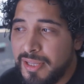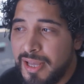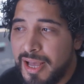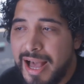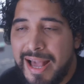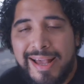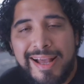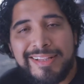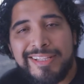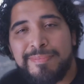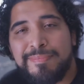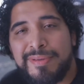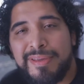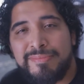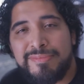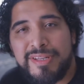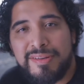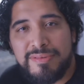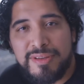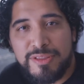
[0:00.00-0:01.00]
I got the
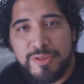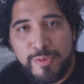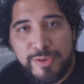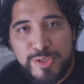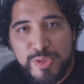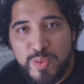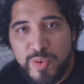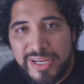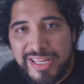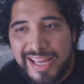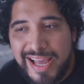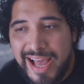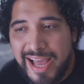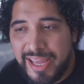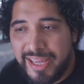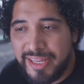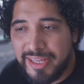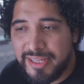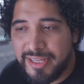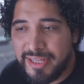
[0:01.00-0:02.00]
BMW
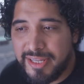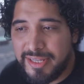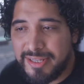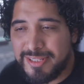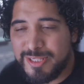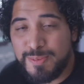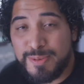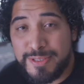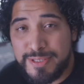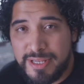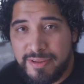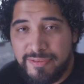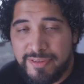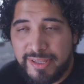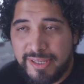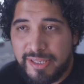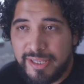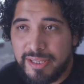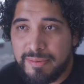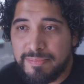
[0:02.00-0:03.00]
320i
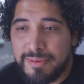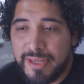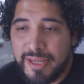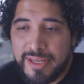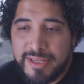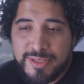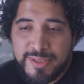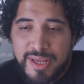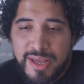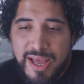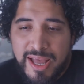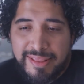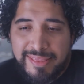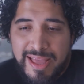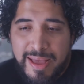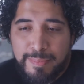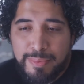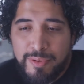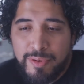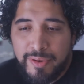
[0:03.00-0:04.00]
specifically because at
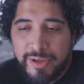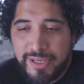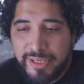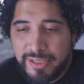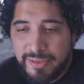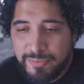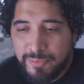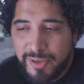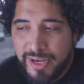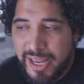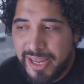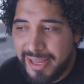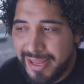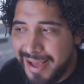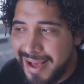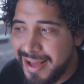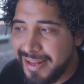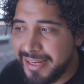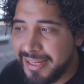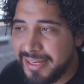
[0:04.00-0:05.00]
that point when I
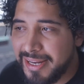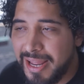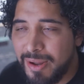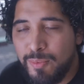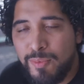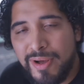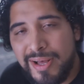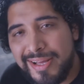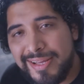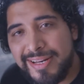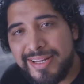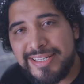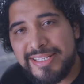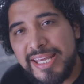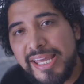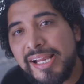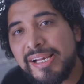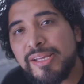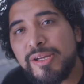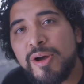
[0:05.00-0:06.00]
got it, I wanted a
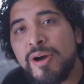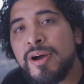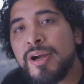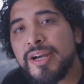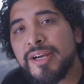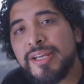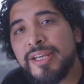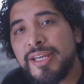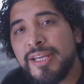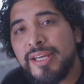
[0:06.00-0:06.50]
daily car.